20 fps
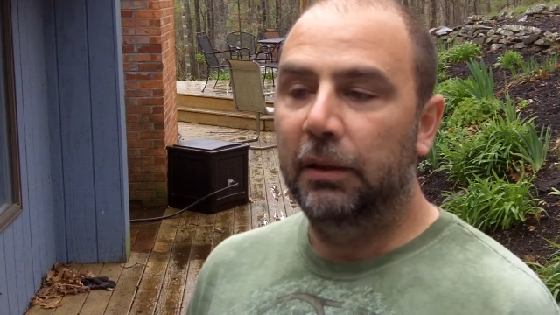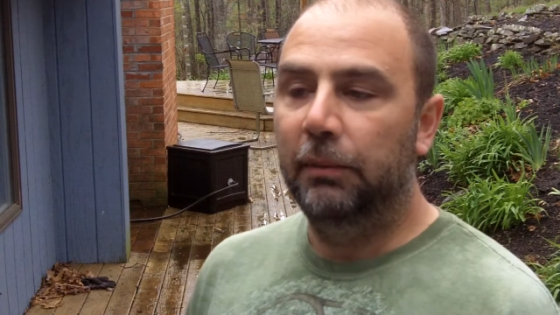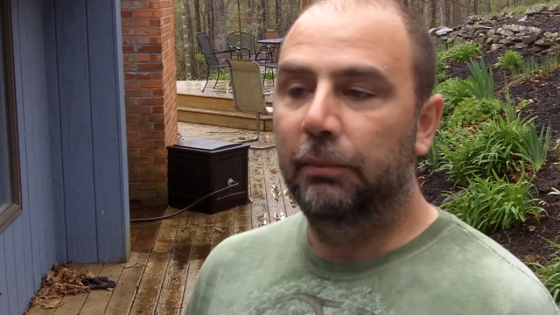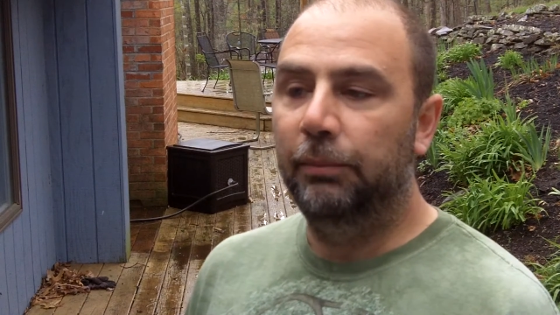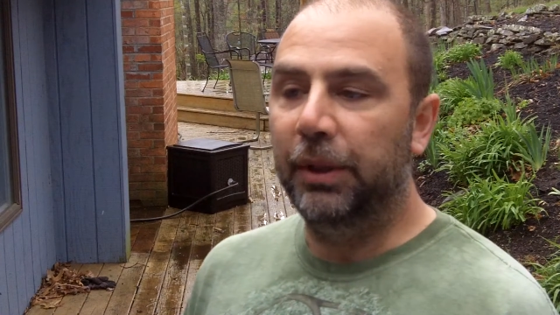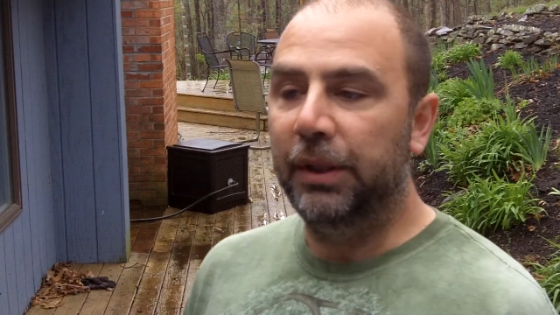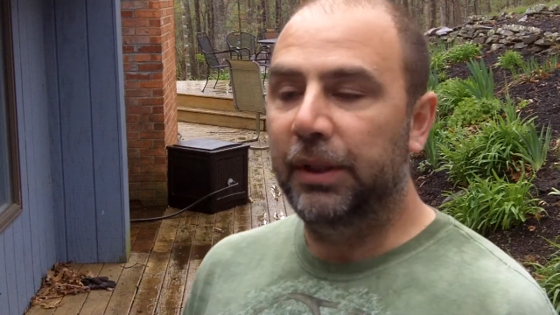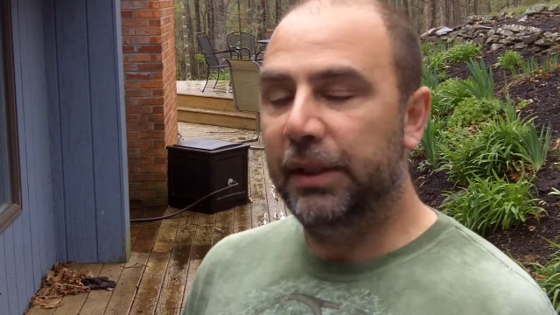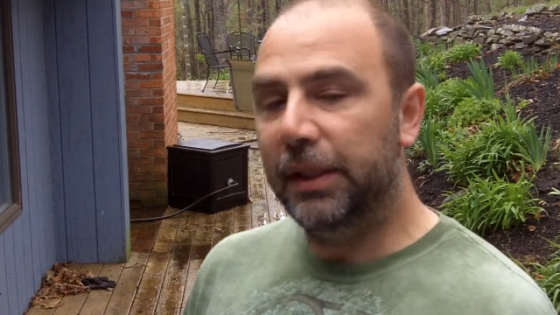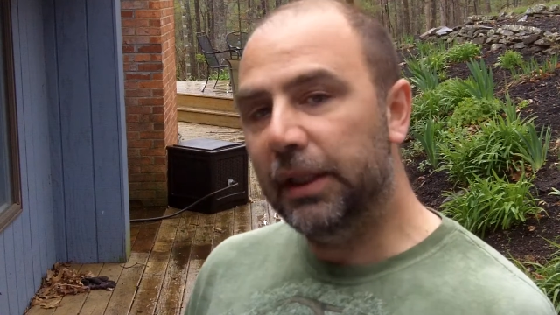
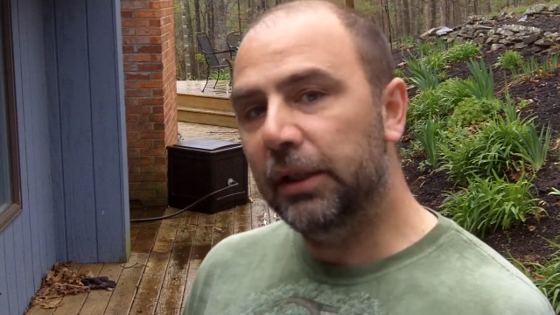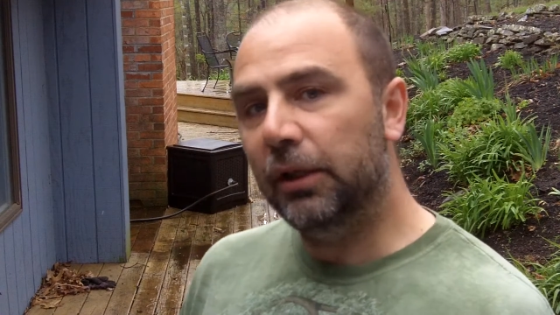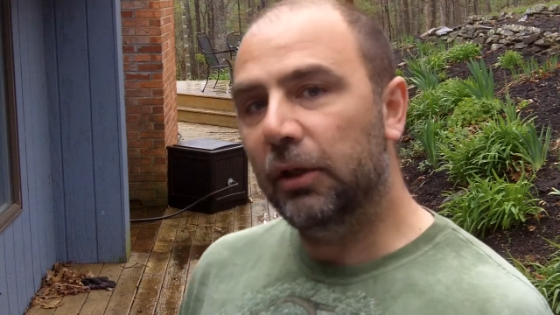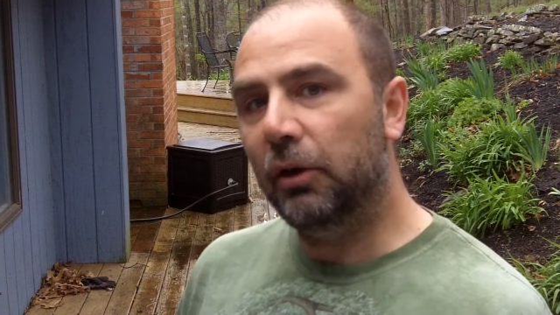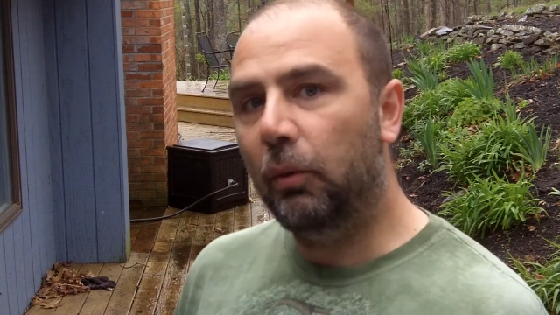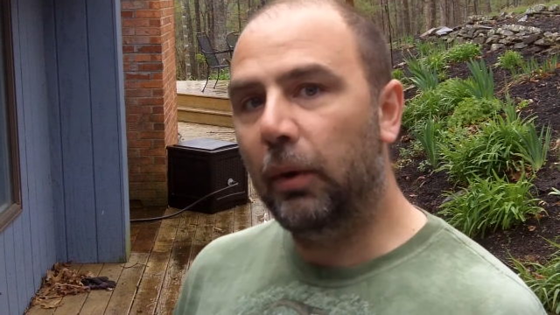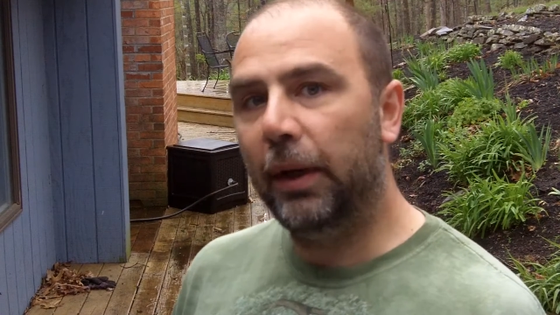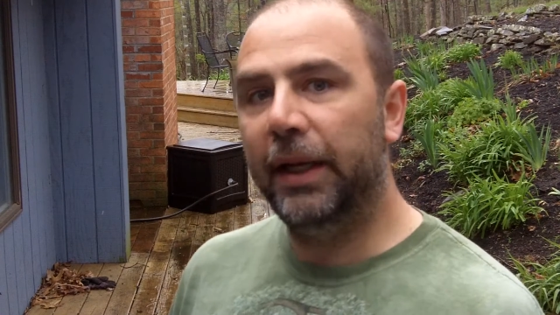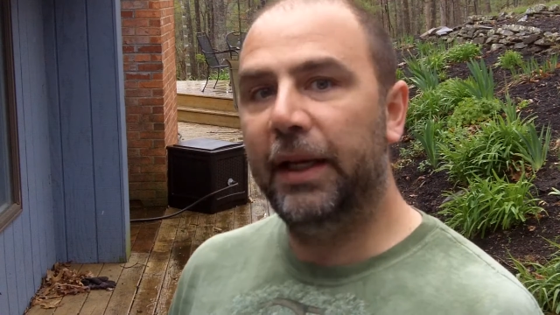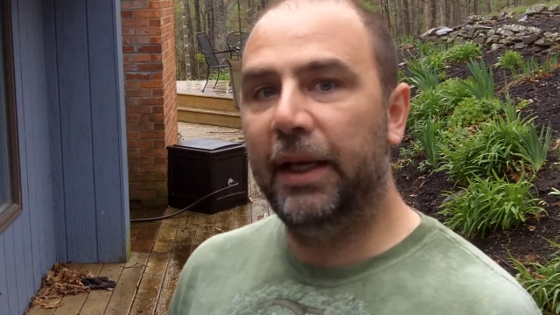but didn't
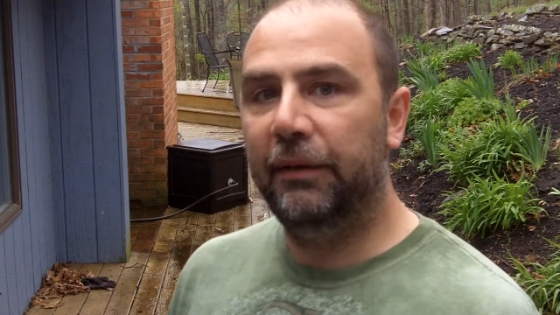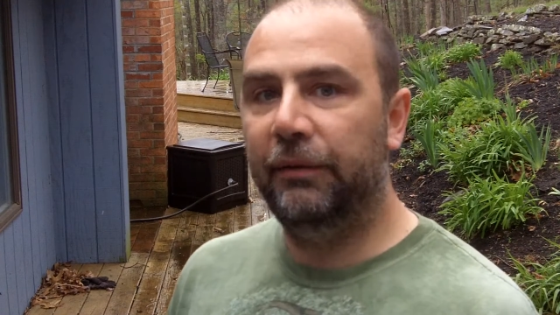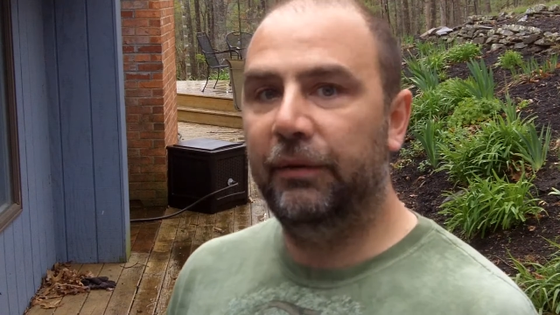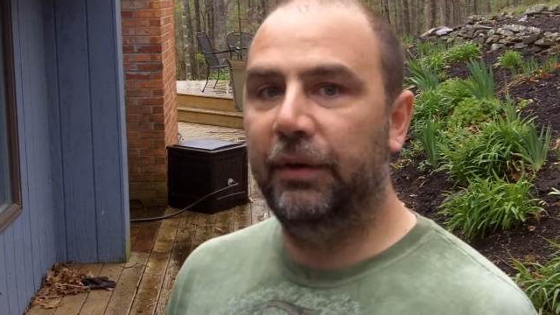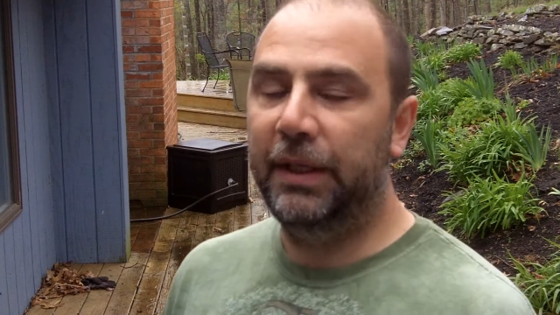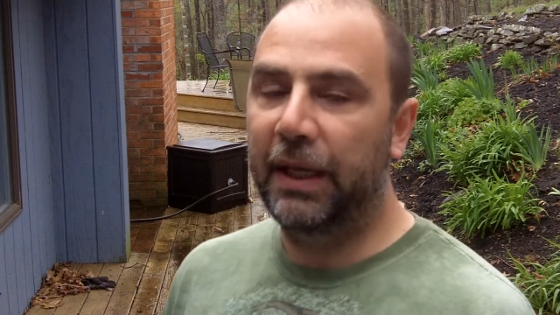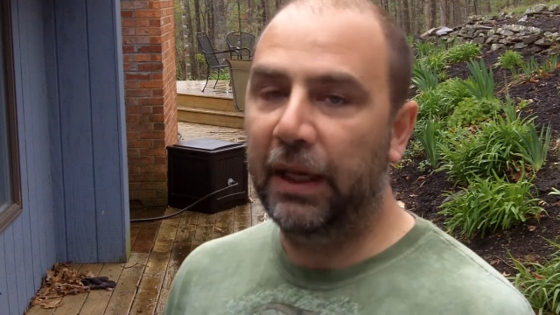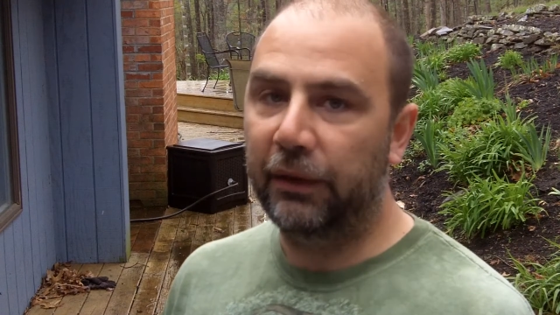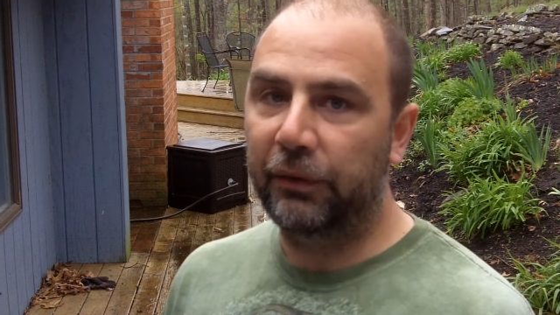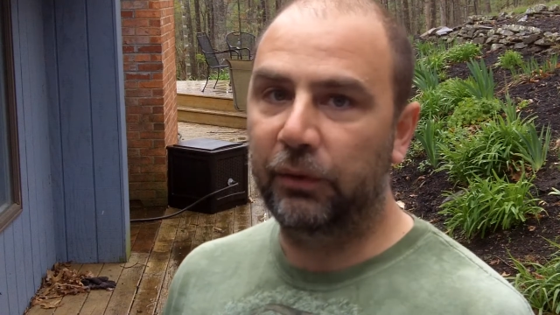quite have
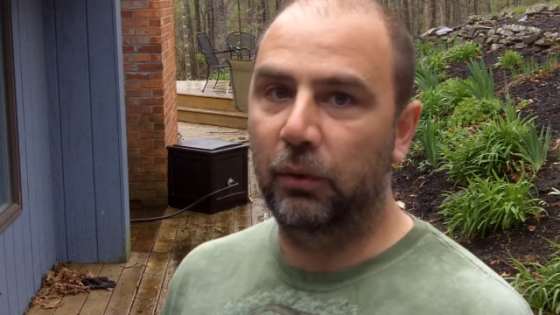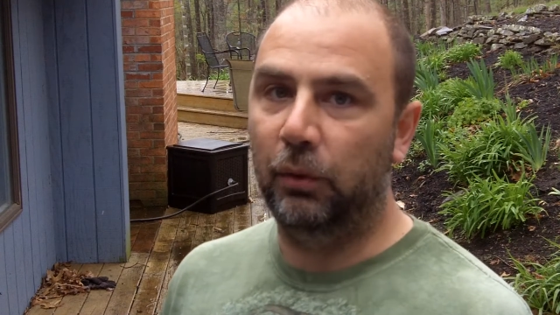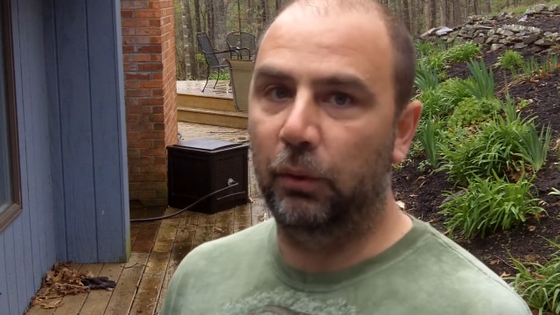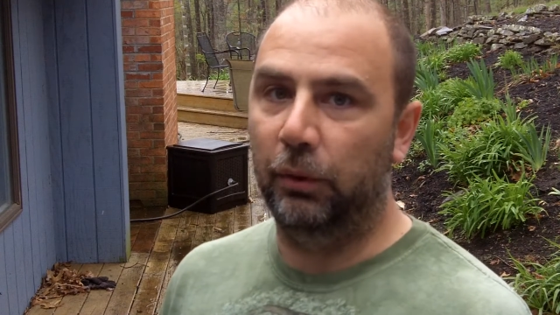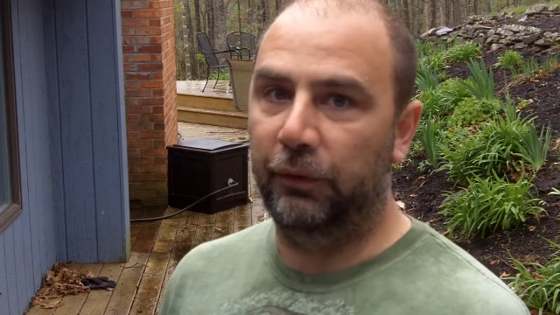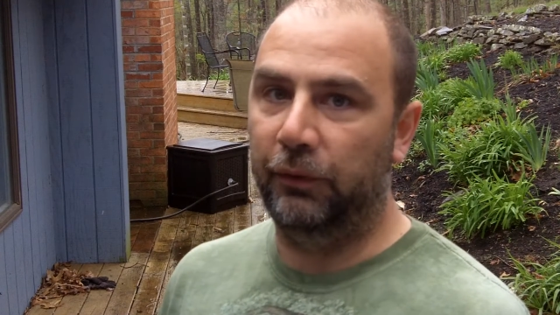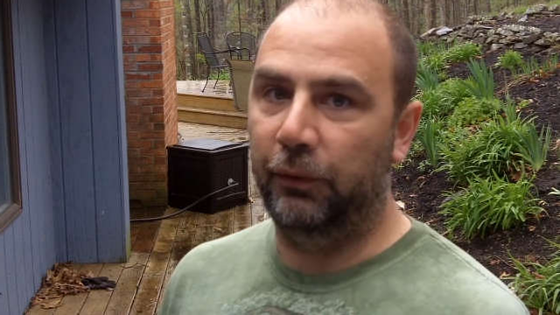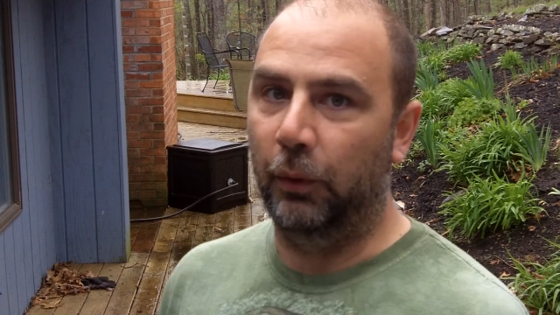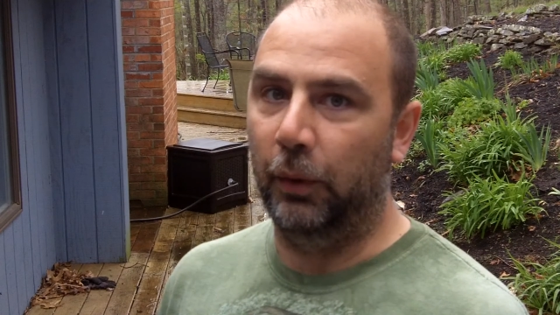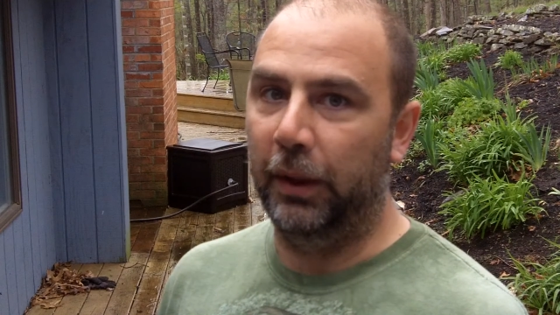the test
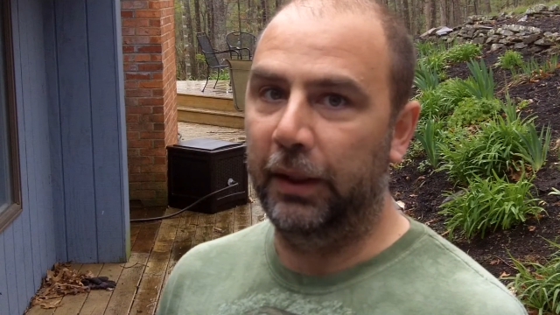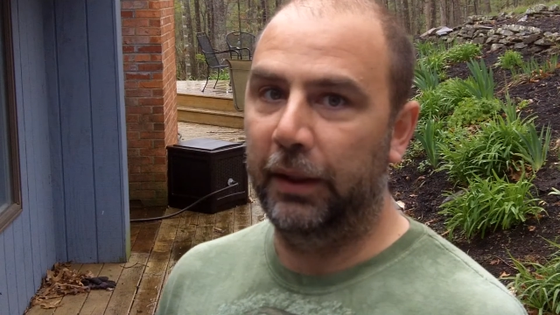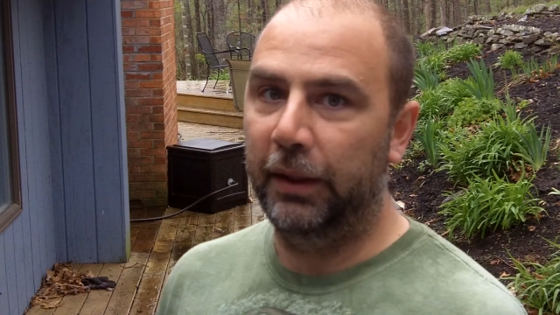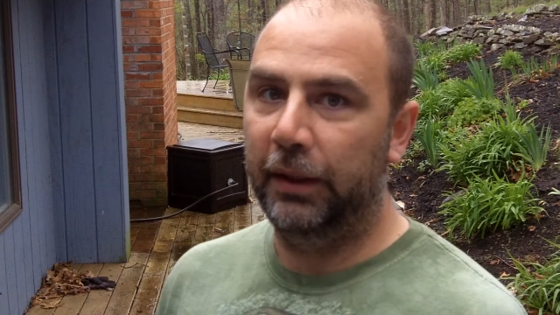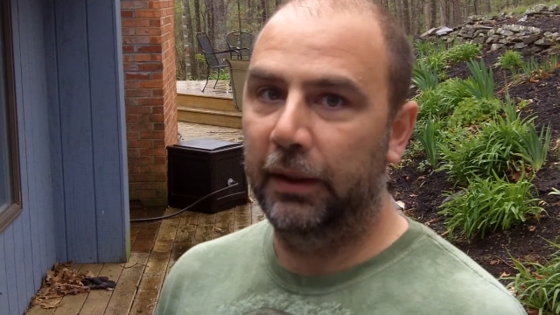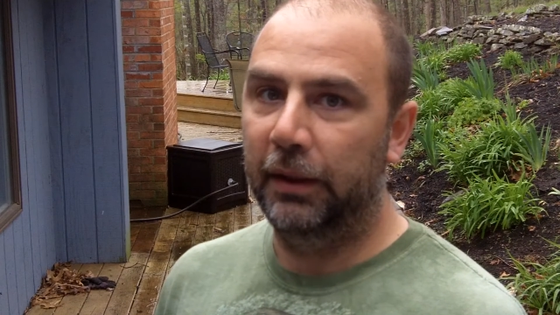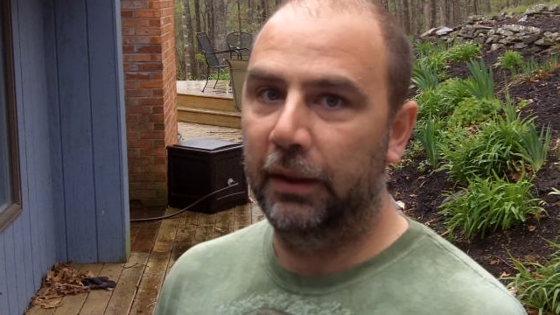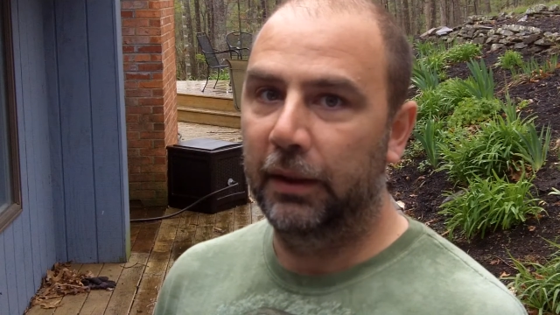scores for it.